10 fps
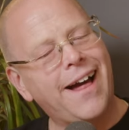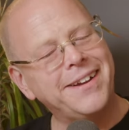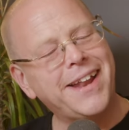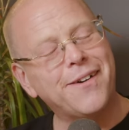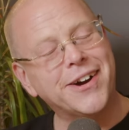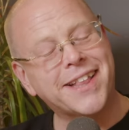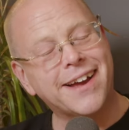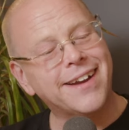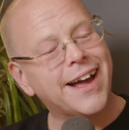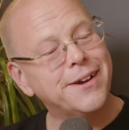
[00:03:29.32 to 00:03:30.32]
No, I
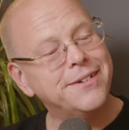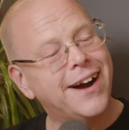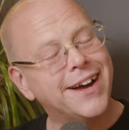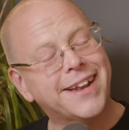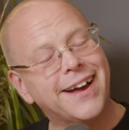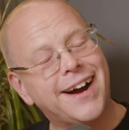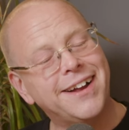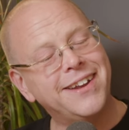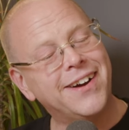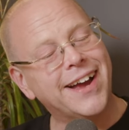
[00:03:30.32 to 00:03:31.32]
don't know.
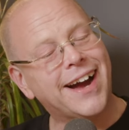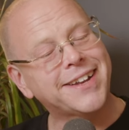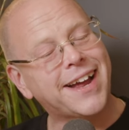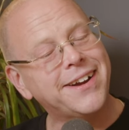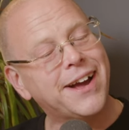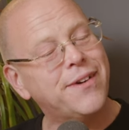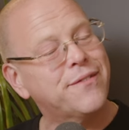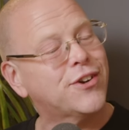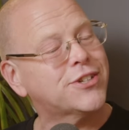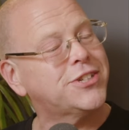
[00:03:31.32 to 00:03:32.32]
I don't know
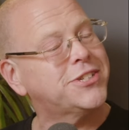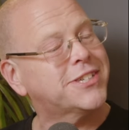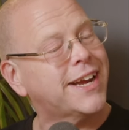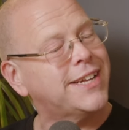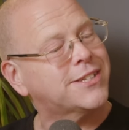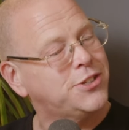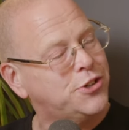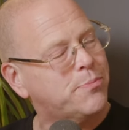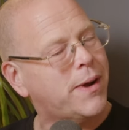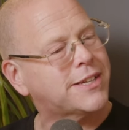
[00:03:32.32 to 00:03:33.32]
whether I should say this because
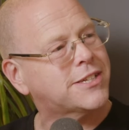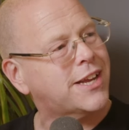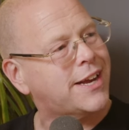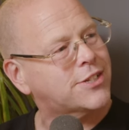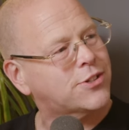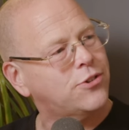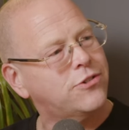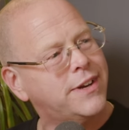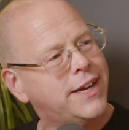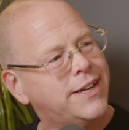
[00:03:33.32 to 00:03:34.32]
you're about to say a
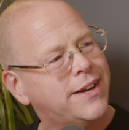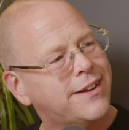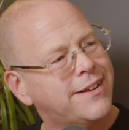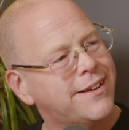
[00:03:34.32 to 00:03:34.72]
story, aren't you?